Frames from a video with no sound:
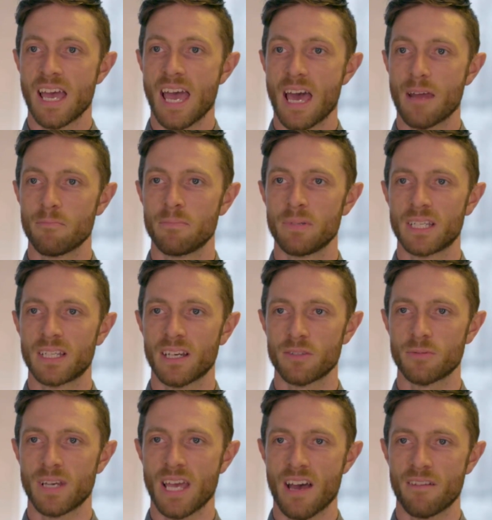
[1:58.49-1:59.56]
And
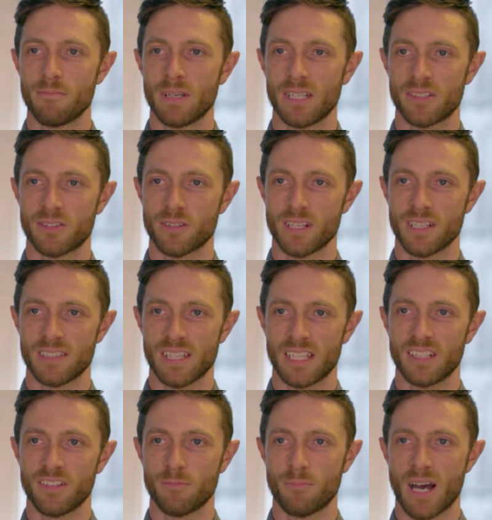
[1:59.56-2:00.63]
because we have ministry
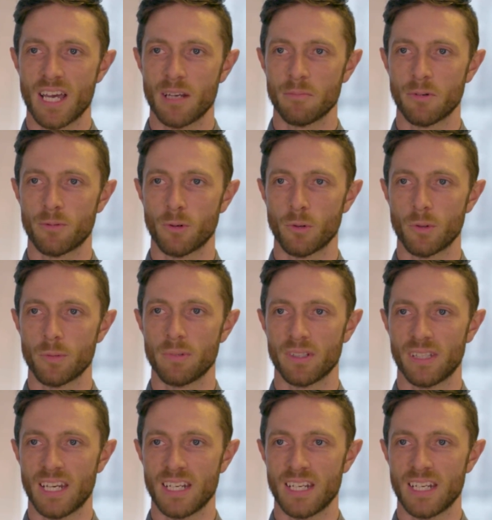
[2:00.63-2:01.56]
executive buy-in before we build